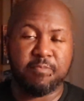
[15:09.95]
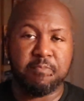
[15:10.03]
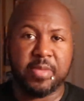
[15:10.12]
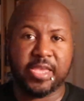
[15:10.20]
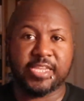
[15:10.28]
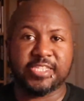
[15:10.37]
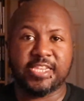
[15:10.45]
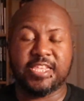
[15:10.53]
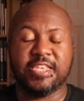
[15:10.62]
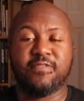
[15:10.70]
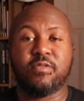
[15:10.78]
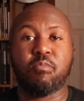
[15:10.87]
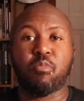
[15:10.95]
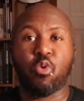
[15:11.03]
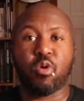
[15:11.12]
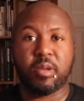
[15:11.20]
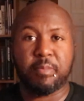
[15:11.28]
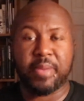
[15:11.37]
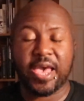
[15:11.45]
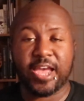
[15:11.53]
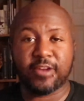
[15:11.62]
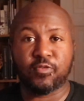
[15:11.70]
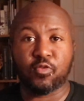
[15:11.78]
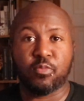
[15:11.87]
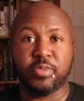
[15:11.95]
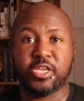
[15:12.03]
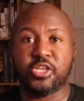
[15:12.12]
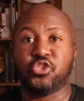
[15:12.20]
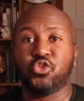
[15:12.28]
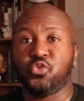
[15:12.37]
makes it even more impactful because